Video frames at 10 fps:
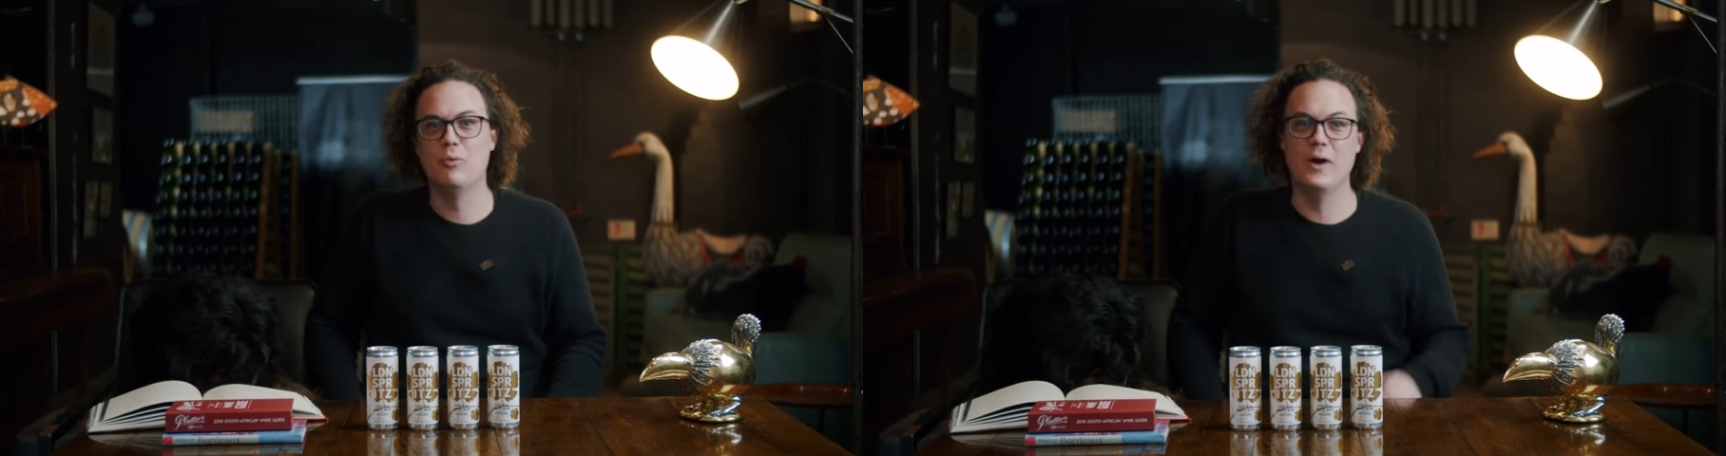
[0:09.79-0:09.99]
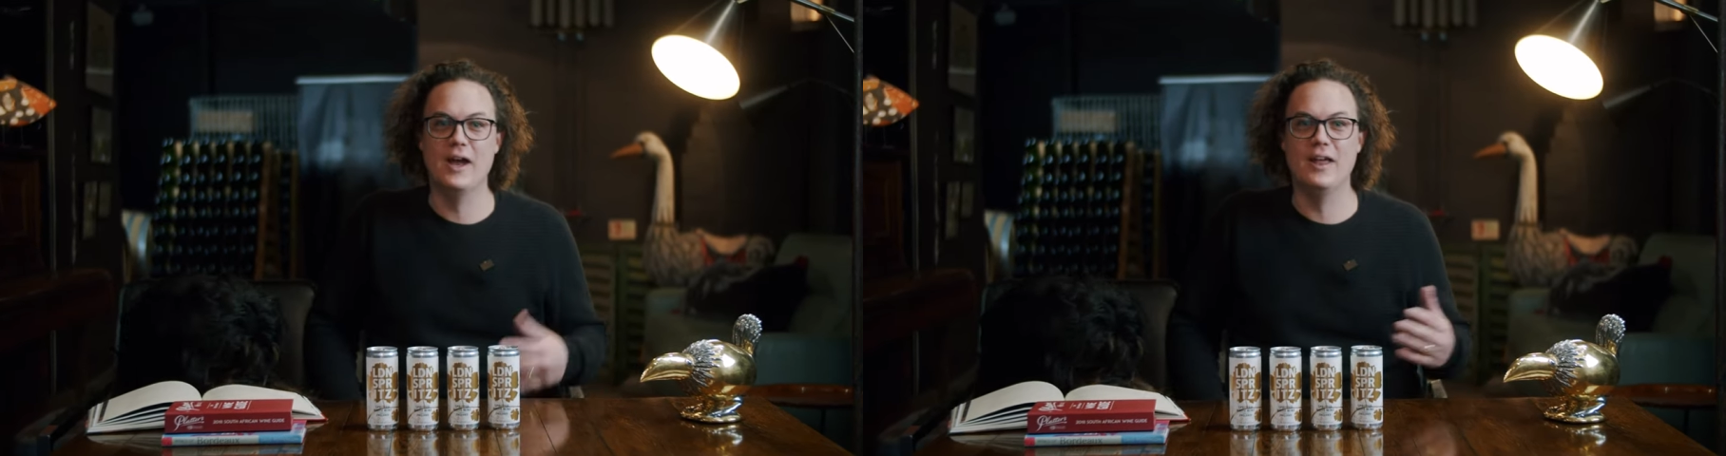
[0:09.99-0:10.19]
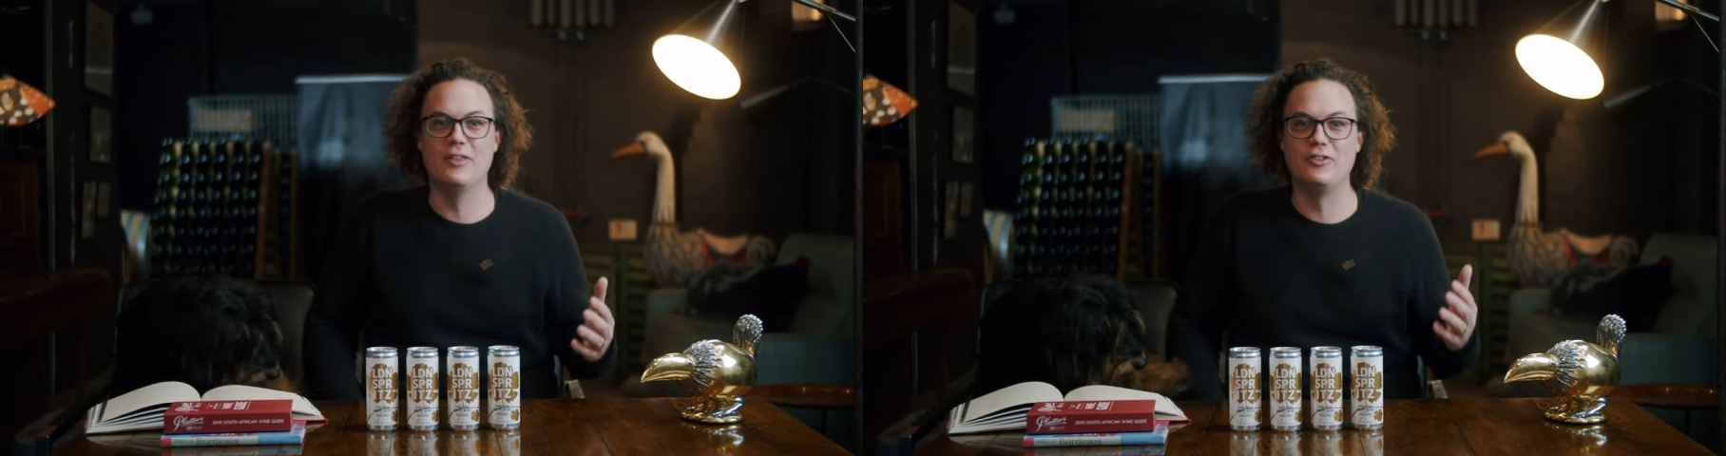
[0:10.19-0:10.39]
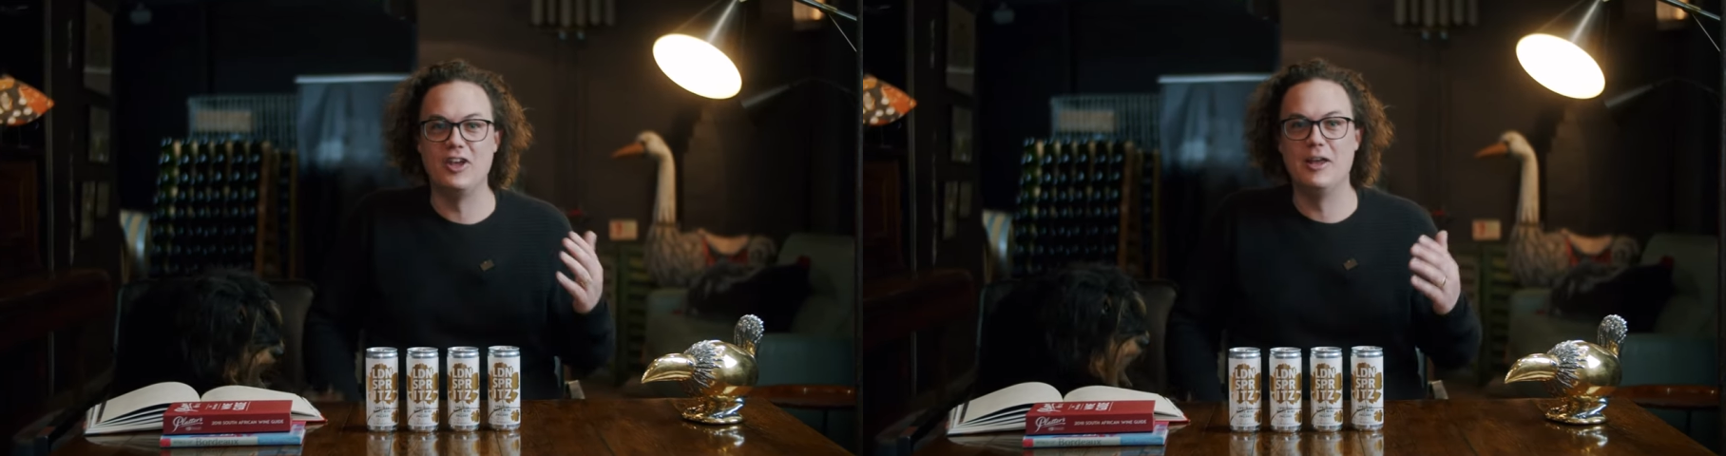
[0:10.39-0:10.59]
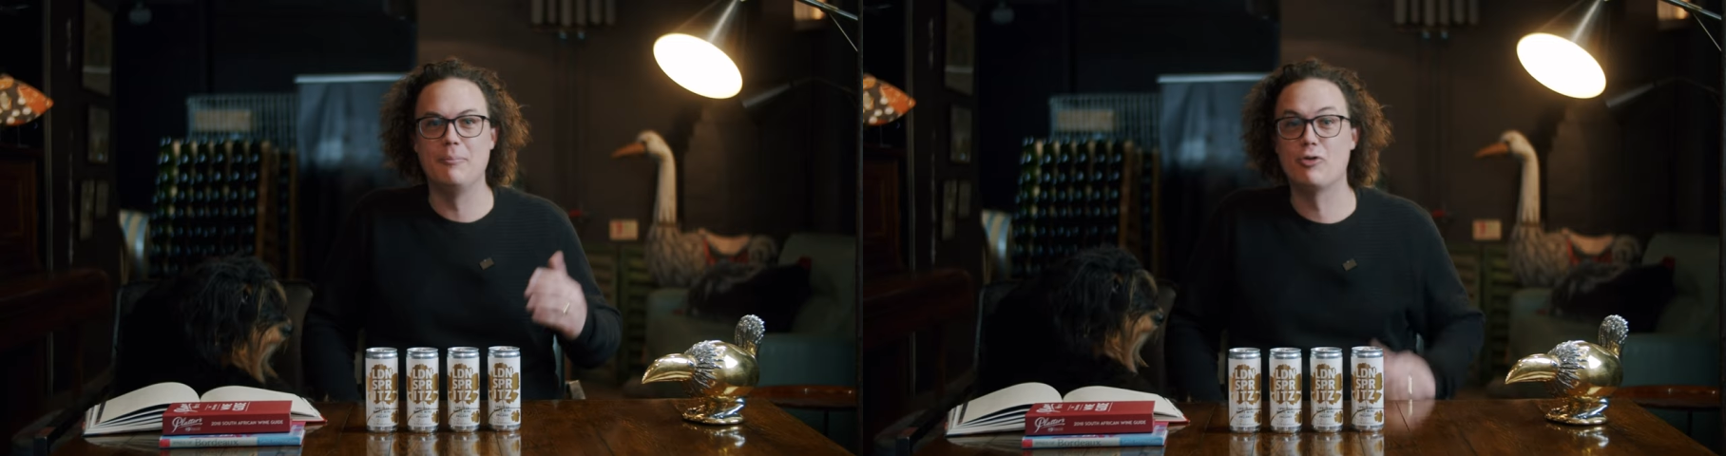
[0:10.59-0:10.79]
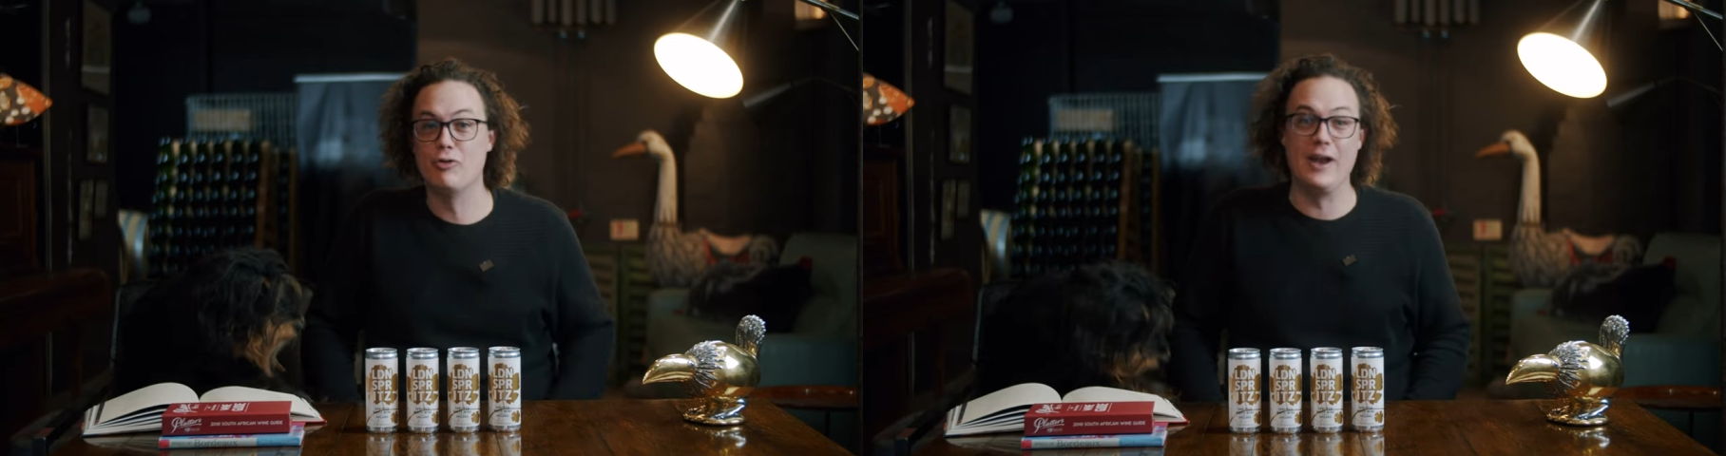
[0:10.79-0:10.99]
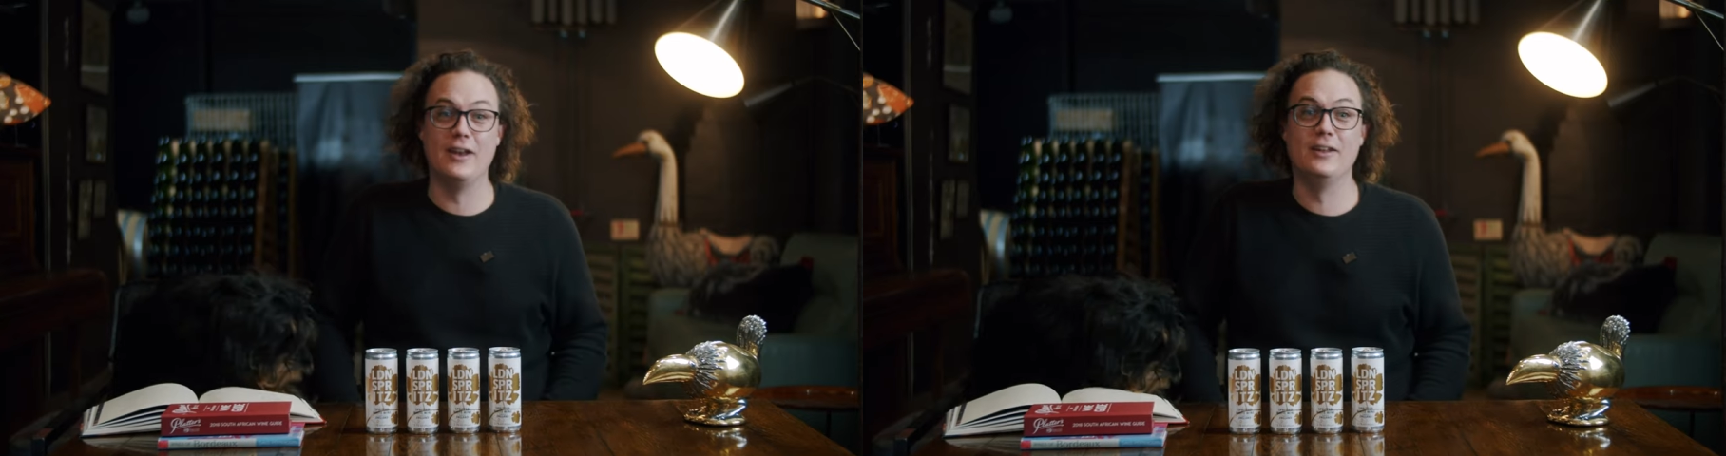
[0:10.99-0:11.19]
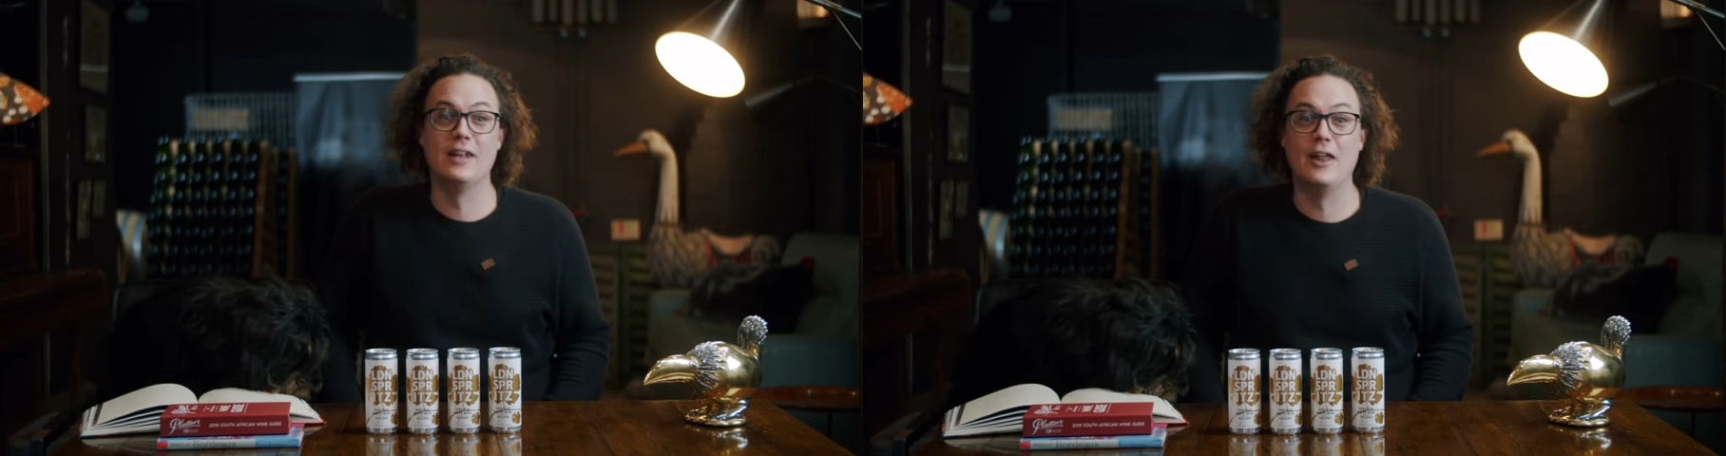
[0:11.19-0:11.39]
where the team
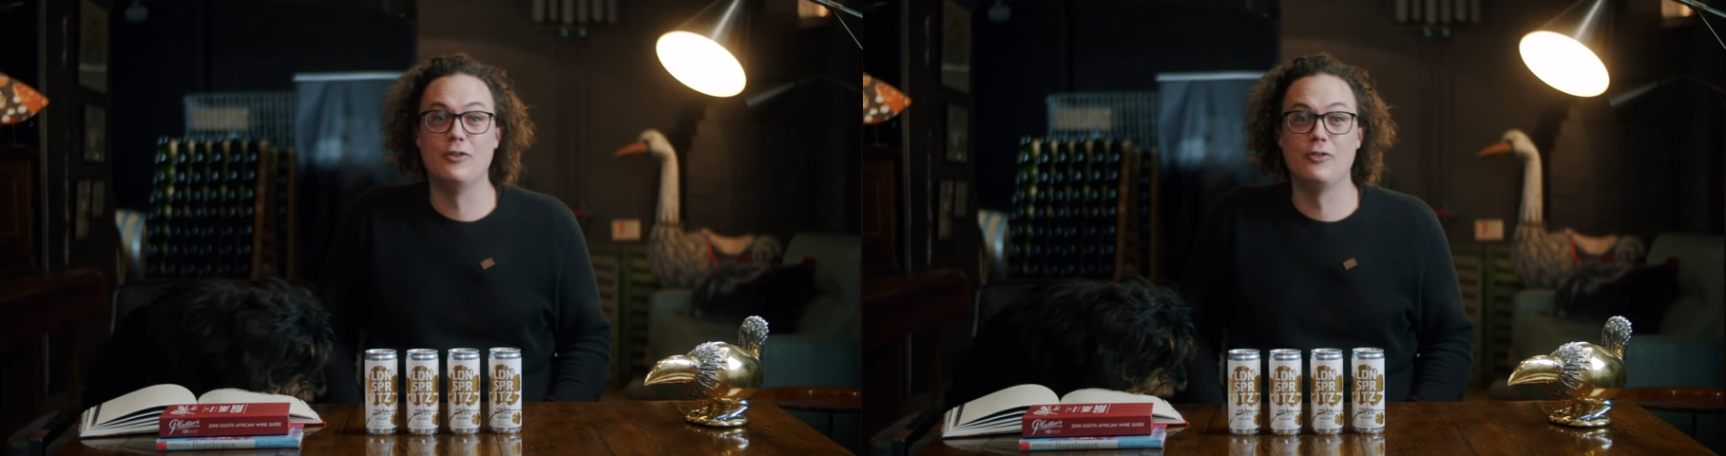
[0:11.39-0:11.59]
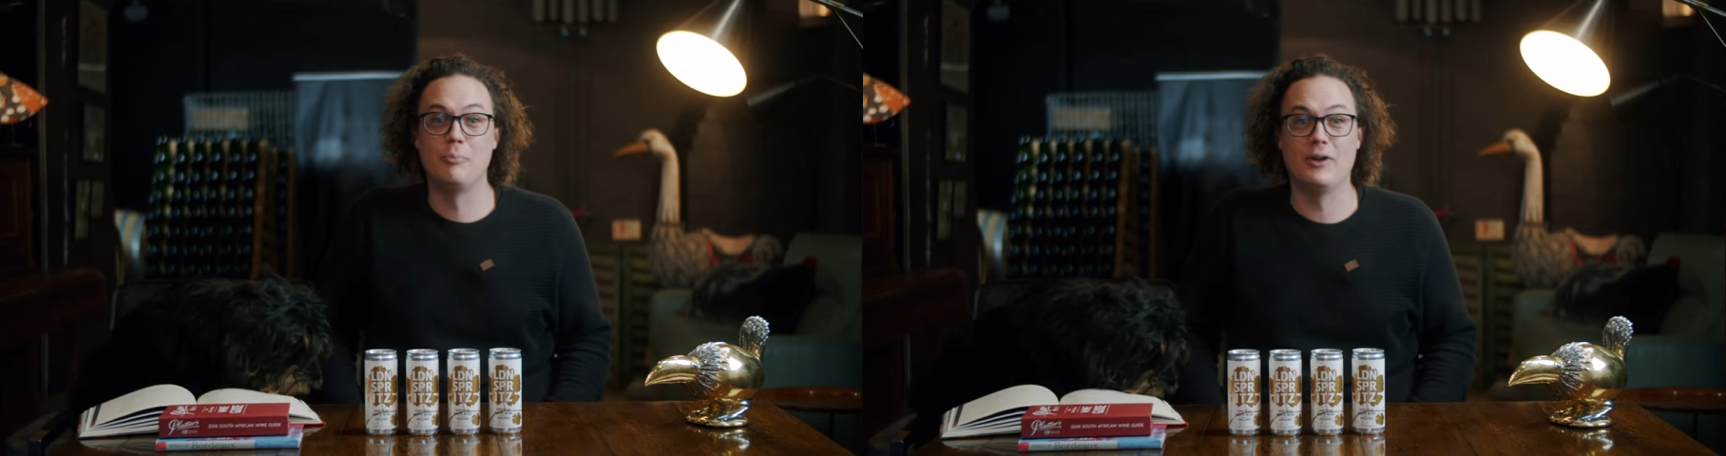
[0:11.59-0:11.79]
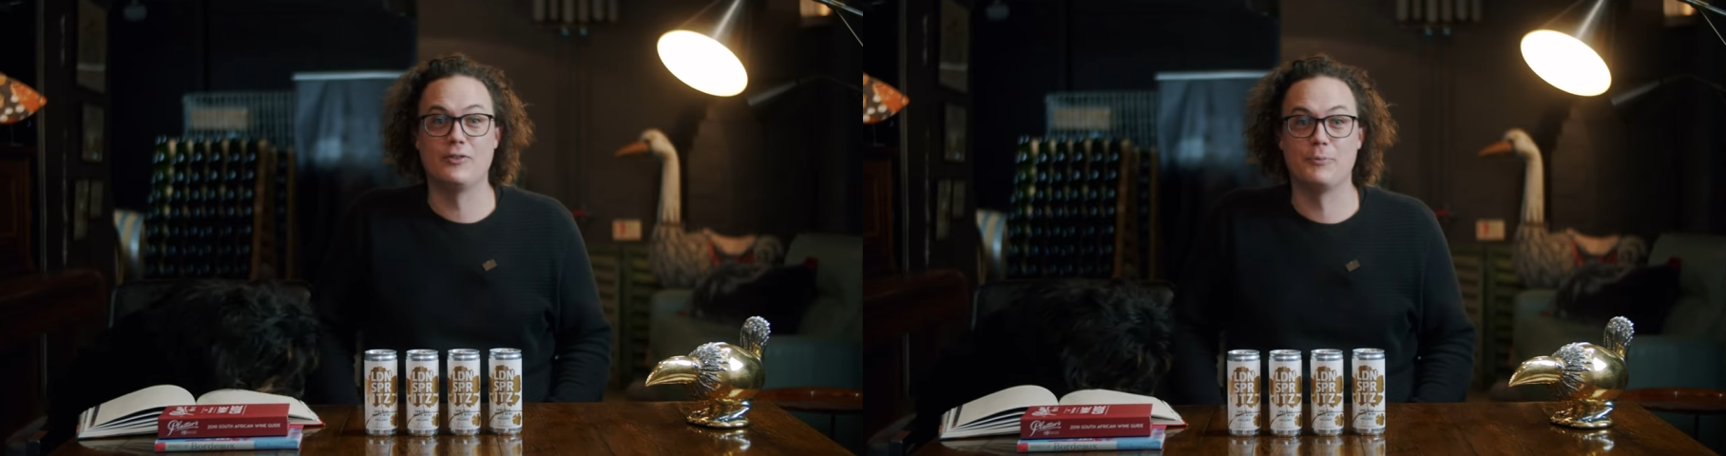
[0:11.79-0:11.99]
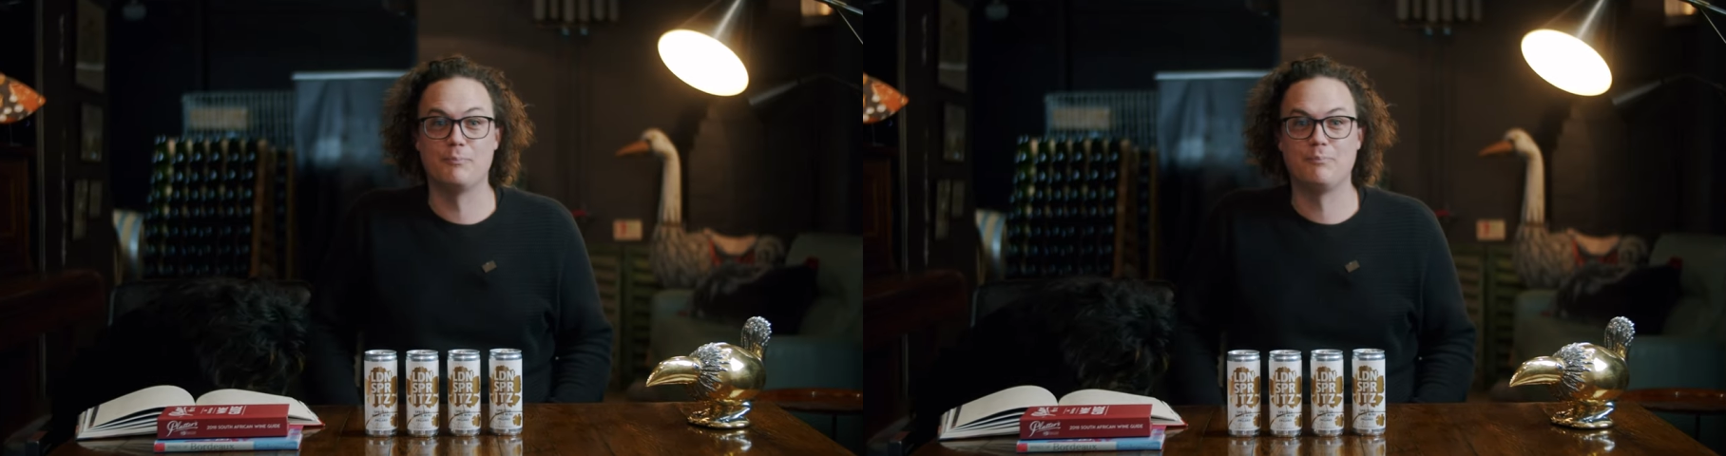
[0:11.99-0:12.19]
created London Spritz.